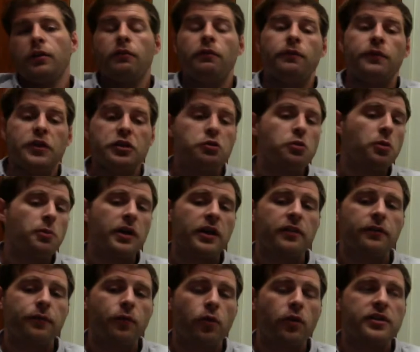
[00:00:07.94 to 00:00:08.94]
Visual
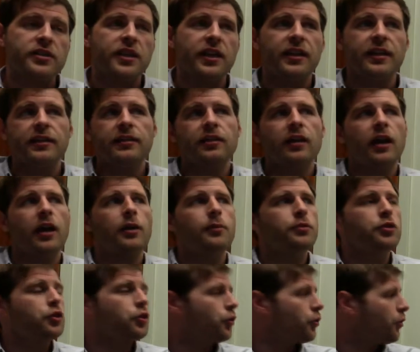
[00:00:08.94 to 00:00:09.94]
metaphor is anytime
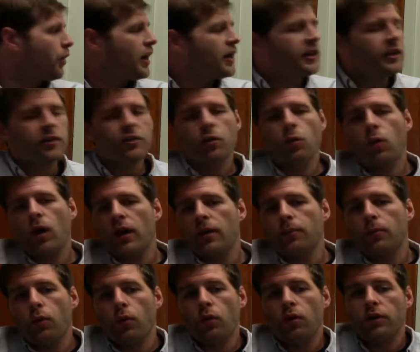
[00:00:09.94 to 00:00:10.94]
you're writing on the
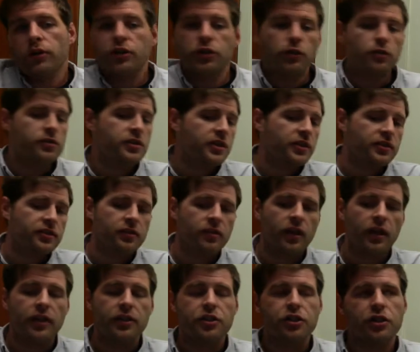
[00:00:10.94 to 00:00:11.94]
whiteboard, using a
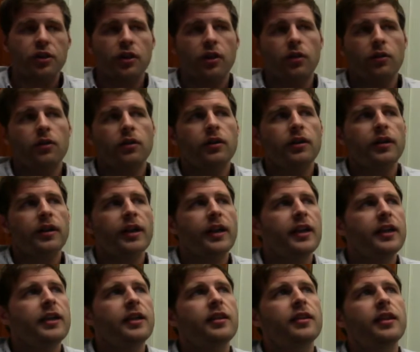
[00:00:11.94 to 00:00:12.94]
slideshow,
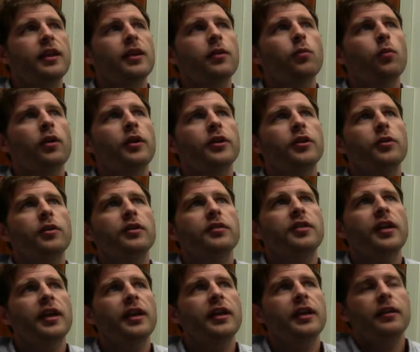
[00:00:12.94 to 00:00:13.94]
anything where you are
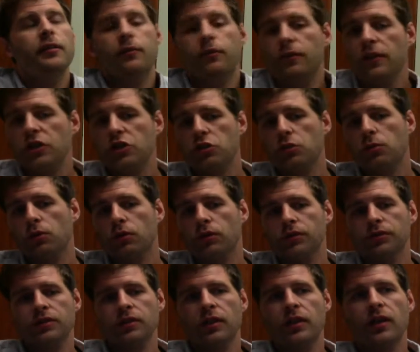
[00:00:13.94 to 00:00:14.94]
taking
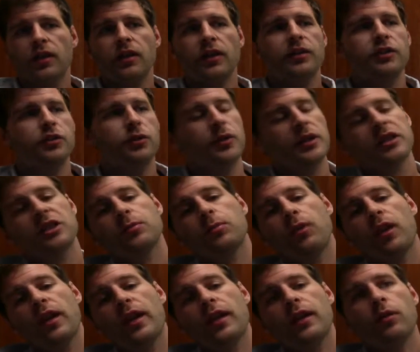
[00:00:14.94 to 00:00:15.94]
visuals to
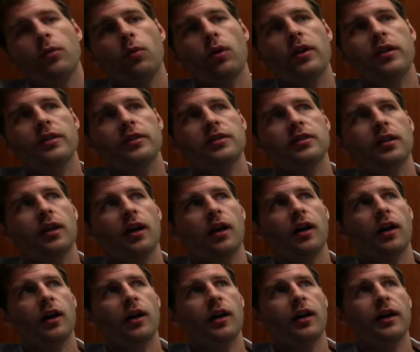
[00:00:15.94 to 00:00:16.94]
explain what is
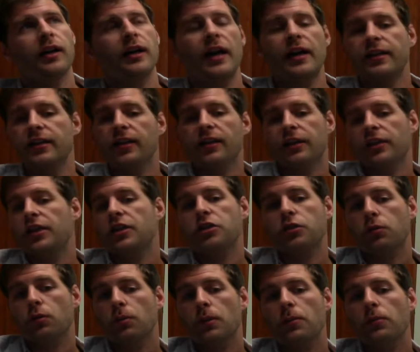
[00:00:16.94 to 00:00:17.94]
an idea that they
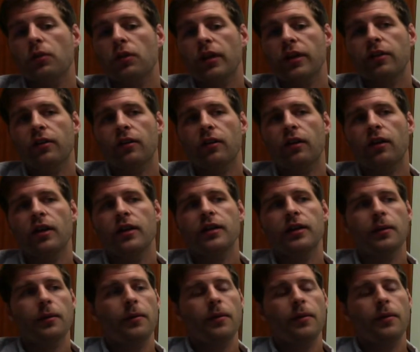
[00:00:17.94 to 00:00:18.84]
should remember later on.